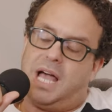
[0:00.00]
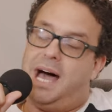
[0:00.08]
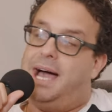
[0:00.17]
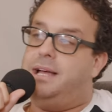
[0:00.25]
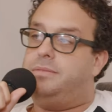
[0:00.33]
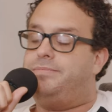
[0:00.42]

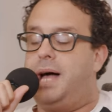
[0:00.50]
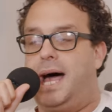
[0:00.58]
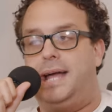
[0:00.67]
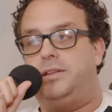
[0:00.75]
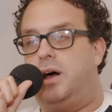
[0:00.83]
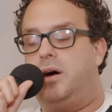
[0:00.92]
I, I do.
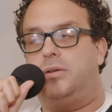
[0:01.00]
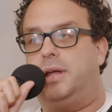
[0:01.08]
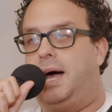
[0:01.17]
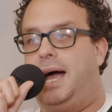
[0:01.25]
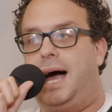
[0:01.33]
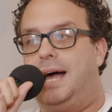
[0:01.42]
I don't. I'm
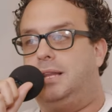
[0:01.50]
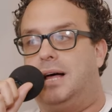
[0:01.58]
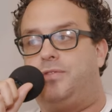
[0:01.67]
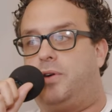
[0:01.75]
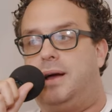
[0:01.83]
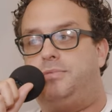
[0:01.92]
telling you, I, I
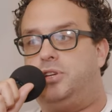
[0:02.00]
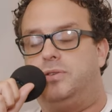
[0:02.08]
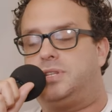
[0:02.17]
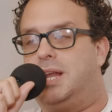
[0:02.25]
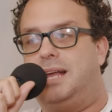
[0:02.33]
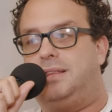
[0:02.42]
love I, grape
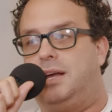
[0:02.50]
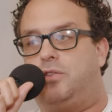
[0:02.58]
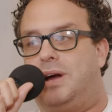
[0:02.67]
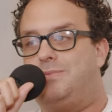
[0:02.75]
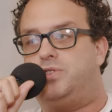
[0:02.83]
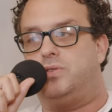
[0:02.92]
juice, and I think
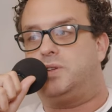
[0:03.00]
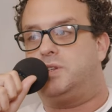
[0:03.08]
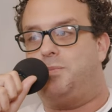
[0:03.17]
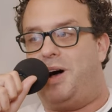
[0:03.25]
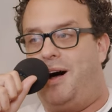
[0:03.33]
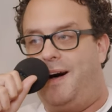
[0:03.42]
grape juice
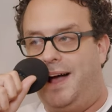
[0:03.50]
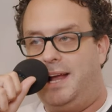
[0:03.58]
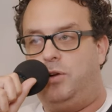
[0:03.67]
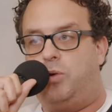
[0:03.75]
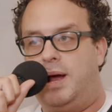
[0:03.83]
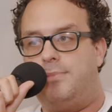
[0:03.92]
is
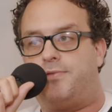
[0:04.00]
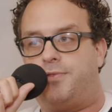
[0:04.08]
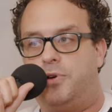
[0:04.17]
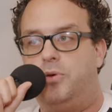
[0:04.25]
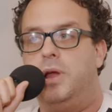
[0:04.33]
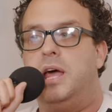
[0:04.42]
behind
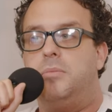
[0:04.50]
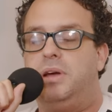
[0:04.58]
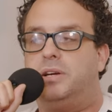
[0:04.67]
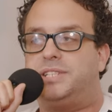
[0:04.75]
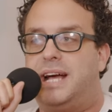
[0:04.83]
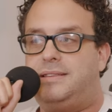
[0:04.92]
grapefruit
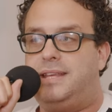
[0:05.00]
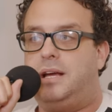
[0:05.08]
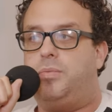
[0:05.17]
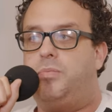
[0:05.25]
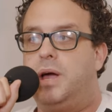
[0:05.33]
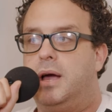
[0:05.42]
because I
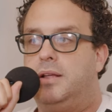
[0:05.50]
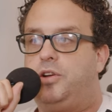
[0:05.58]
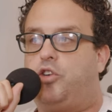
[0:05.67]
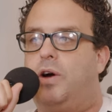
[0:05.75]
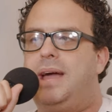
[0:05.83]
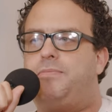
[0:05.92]
think I, I
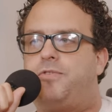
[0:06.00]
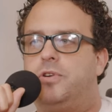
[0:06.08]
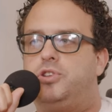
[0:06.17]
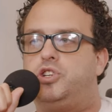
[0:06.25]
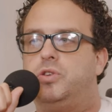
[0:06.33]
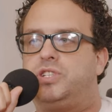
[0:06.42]

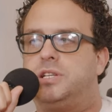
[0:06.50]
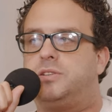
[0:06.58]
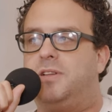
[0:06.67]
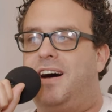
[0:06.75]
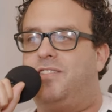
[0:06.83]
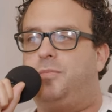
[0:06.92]
grapefruit even, I, juice is
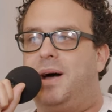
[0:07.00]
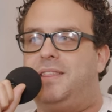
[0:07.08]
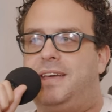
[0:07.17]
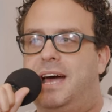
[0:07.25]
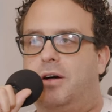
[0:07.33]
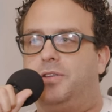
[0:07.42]
loved by
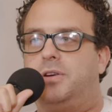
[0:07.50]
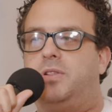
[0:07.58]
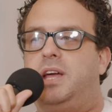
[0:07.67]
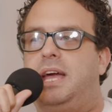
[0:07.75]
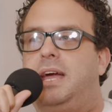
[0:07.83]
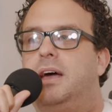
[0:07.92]
the
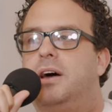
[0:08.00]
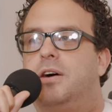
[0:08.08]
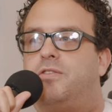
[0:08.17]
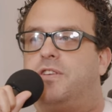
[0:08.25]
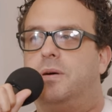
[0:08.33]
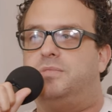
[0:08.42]
elderly
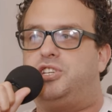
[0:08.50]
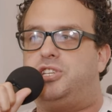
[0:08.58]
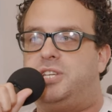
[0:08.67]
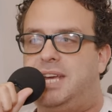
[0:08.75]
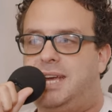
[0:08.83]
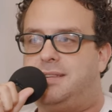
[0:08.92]
from
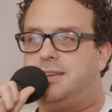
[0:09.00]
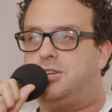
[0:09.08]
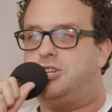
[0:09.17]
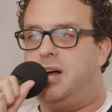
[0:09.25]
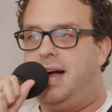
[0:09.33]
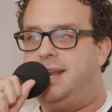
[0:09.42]
sea to
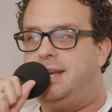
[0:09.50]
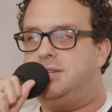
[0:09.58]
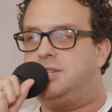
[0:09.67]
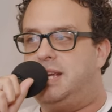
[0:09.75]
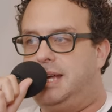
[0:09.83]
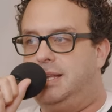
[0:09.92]
shining
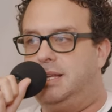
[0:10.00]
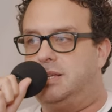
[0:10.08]
sea yeah,